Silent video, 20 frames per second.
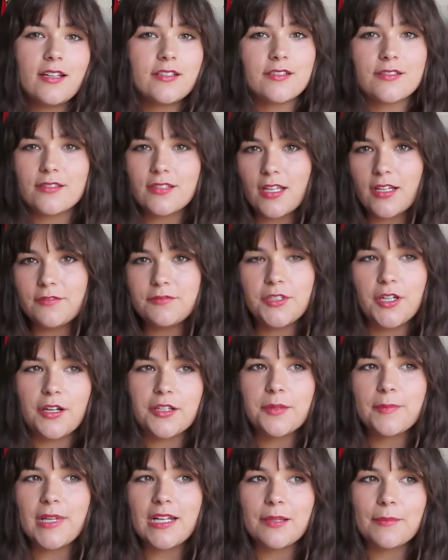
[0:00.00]
I just love
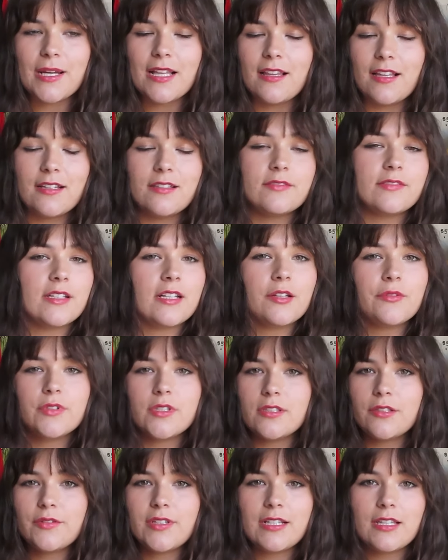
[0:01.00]
documenting my life, and I
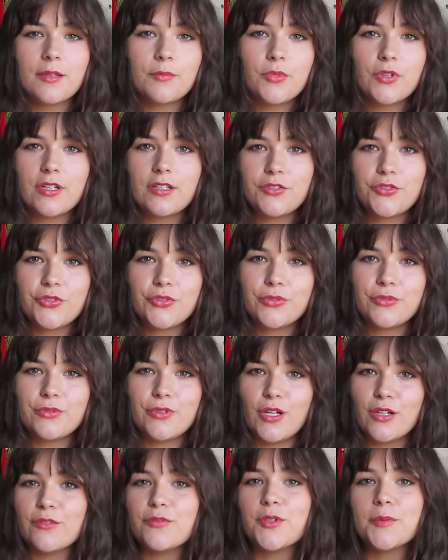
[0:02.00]
really want to get more into
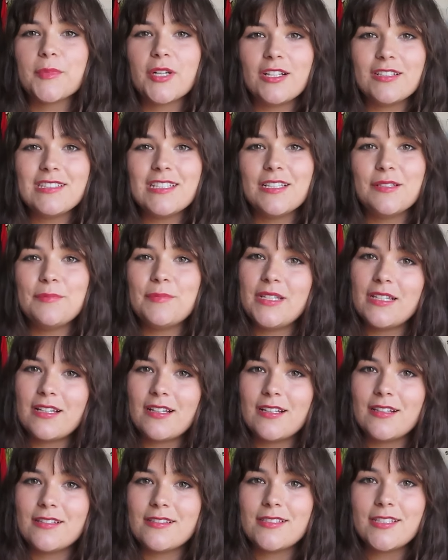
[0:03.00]
long-form content
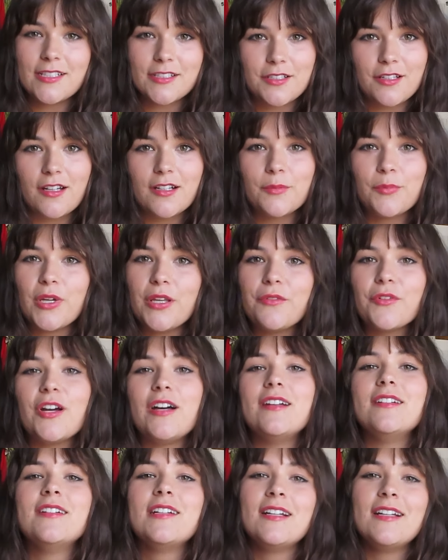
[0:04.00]
because TikTok brain
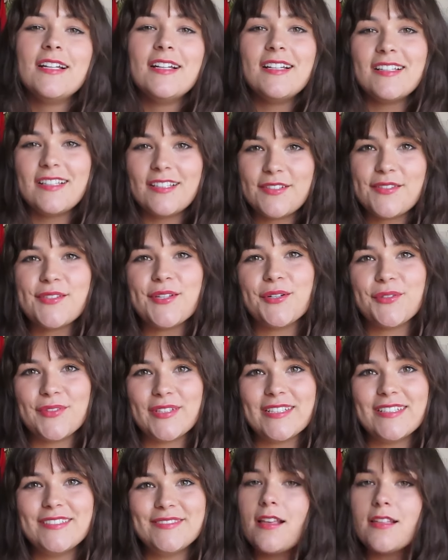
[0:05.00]
rot is so
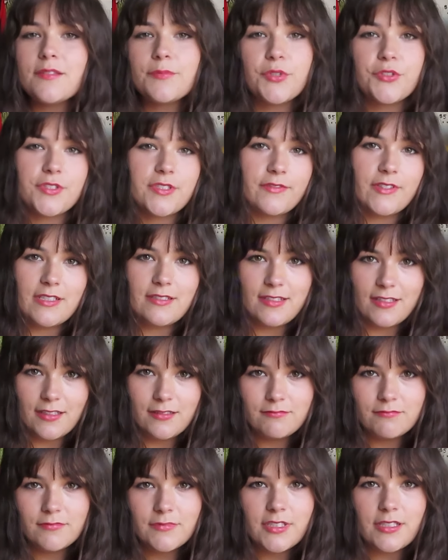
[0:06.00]
real. As most of us
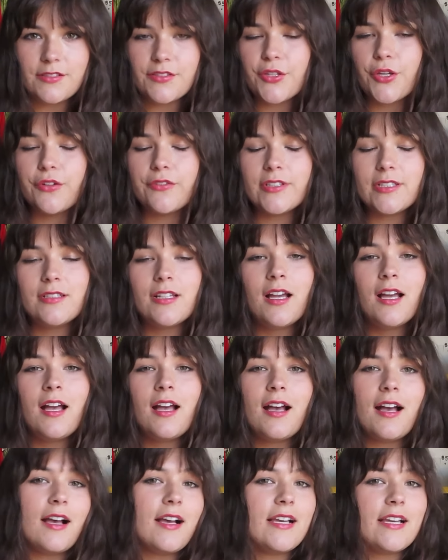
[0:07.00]
did since COVID,
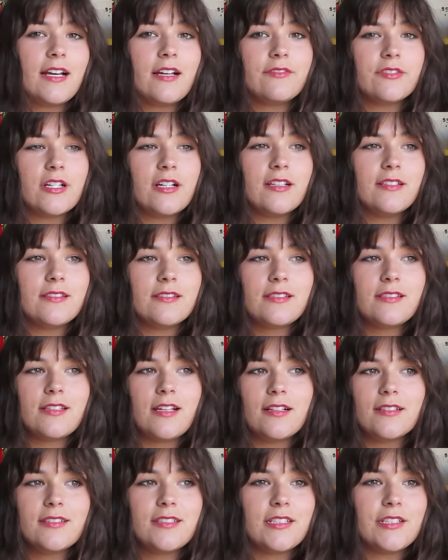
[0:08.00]
I have gotten
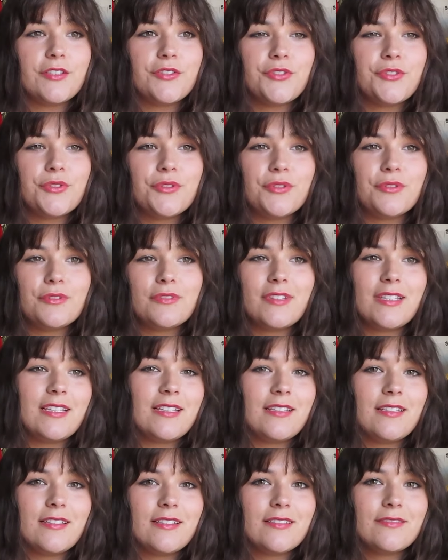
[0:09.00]
sucked into
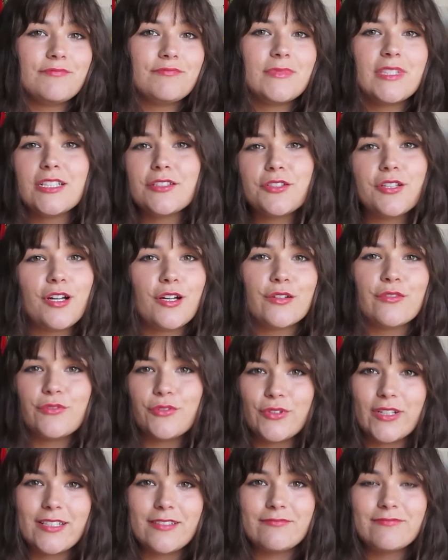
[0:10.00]
the TikTok
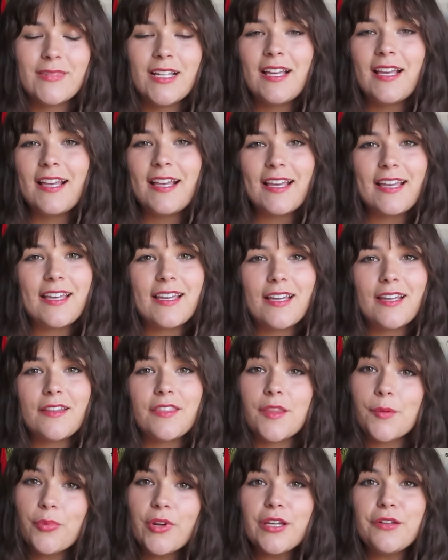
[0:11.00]
void,
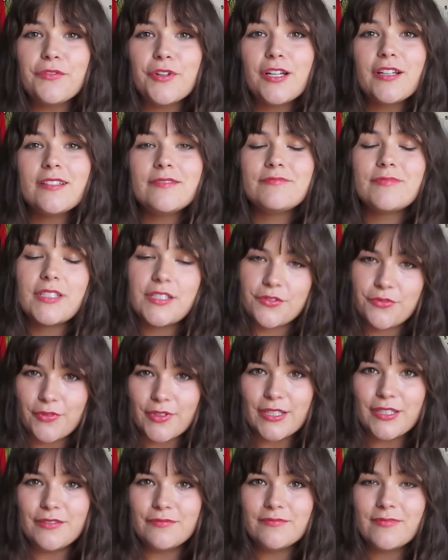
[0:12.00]
and the brain rot is
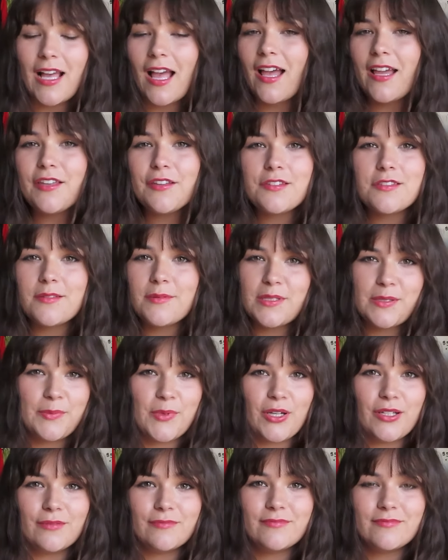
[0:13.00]
real. I used to be
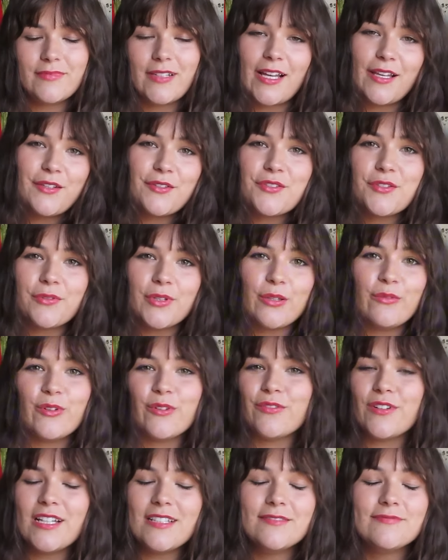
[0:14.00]
smart. I used to read
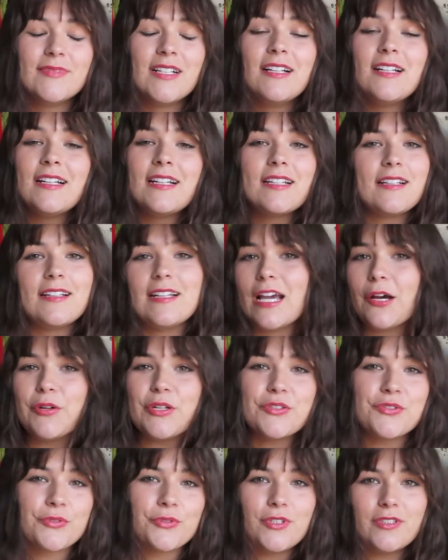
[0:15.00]
for fun. Now
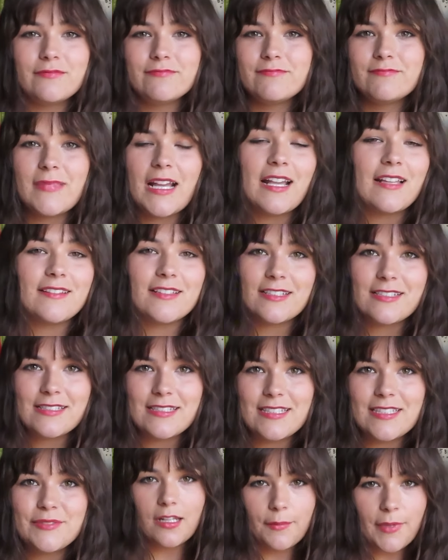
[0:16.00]
I scroll
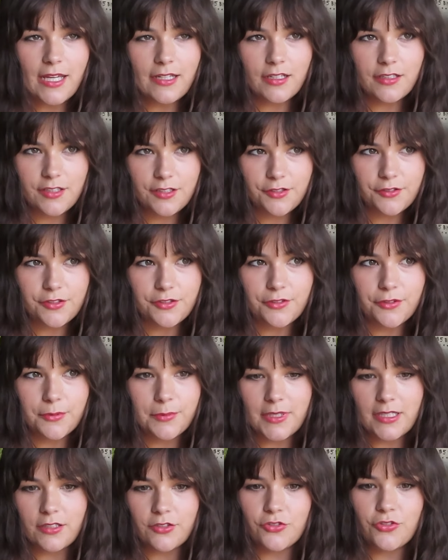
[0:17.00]
endlessly. Getting back into
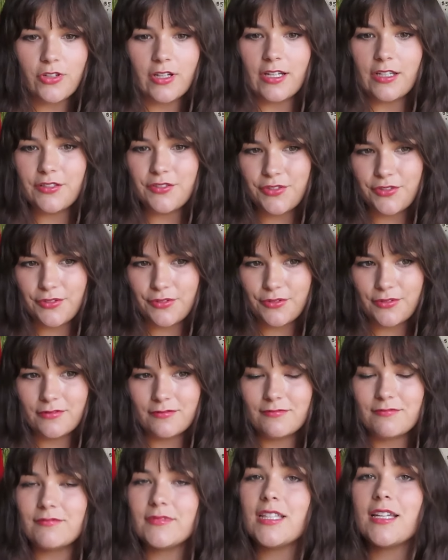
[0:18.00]
YouTube is trying
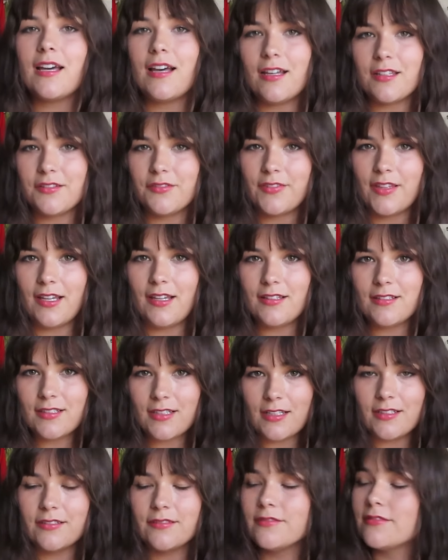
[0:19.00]
to get out of that
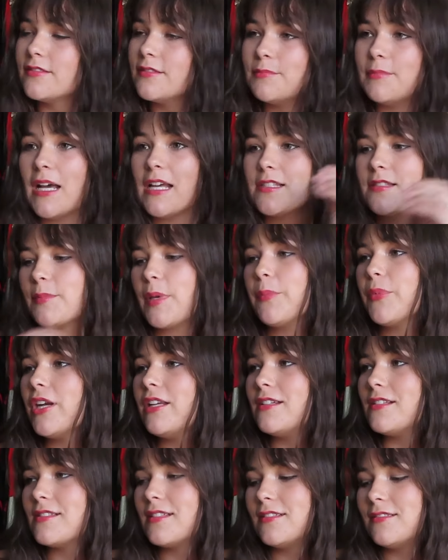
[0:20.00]
kind of mess my
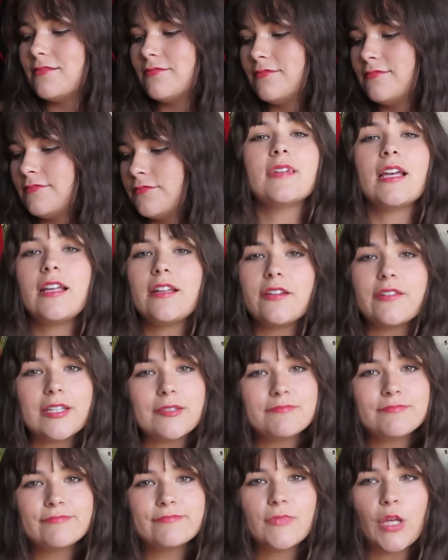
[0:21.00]
brain is in.
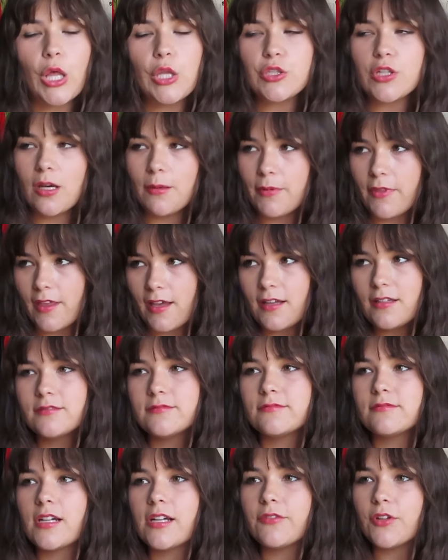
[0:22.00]
Anyway, on top of
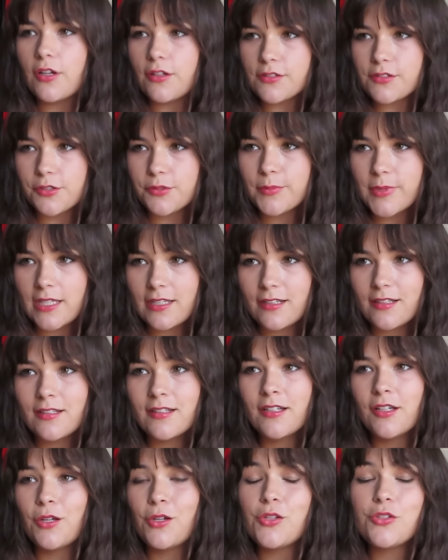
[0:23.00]
that, I've also been
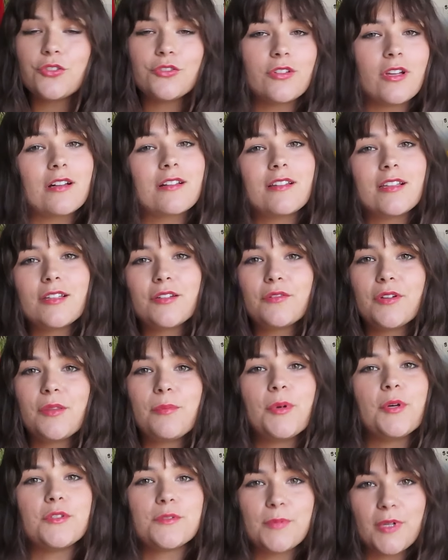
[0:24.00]
struggling
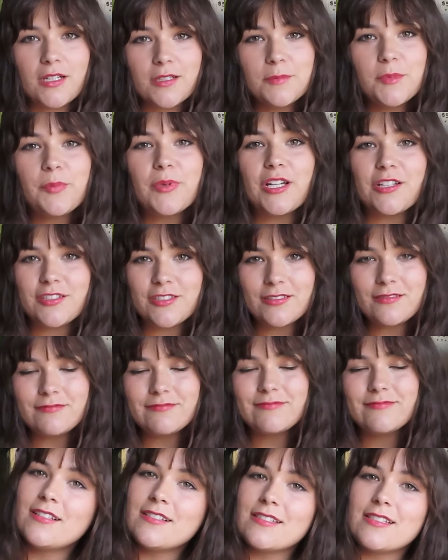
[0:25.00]
with postpartum
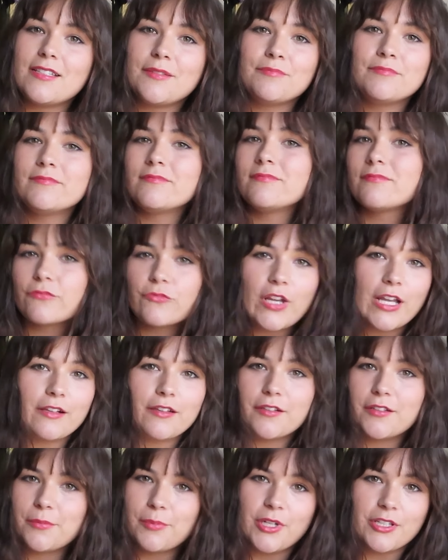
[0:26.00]
depression. Honestly,
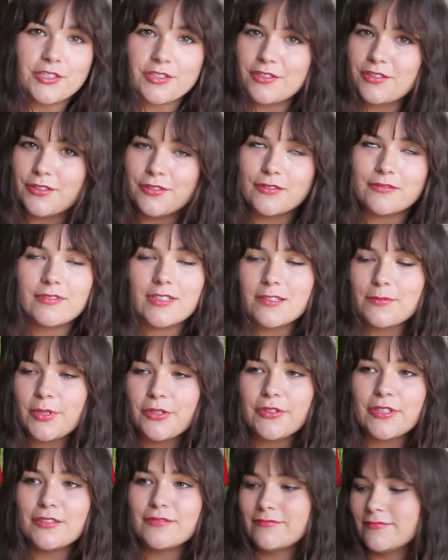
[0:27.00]
regular depression too, let's
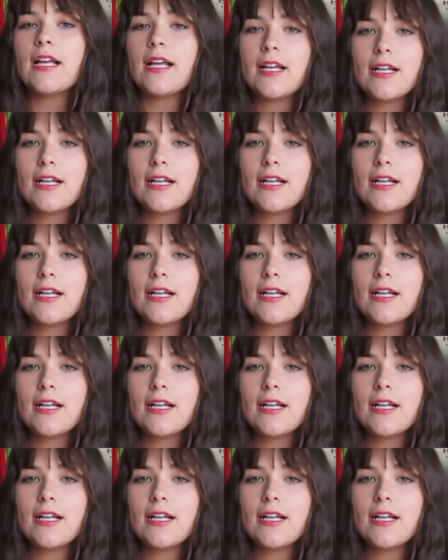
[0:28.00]
be real.